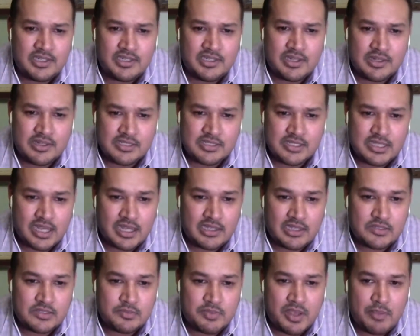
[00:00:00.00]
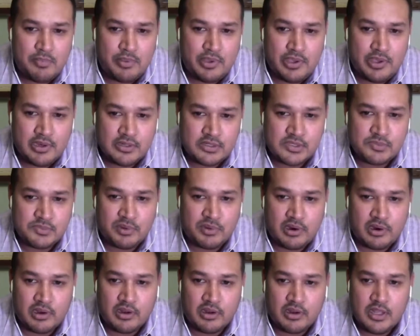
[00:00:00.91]
d'Alsace by Pierre
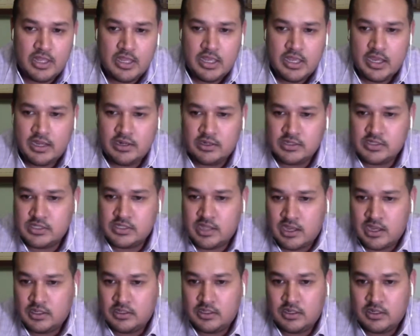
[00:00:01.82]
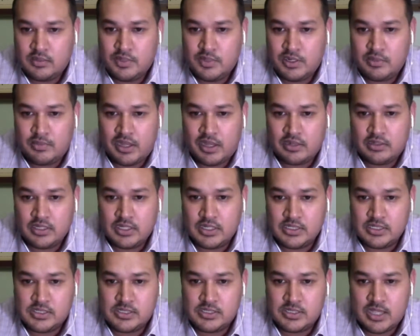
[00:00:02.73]
Sparr. And I'll talk a little bit about
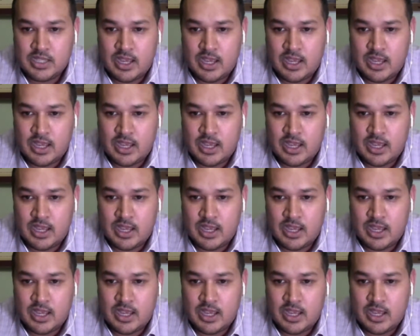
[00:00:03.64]
this.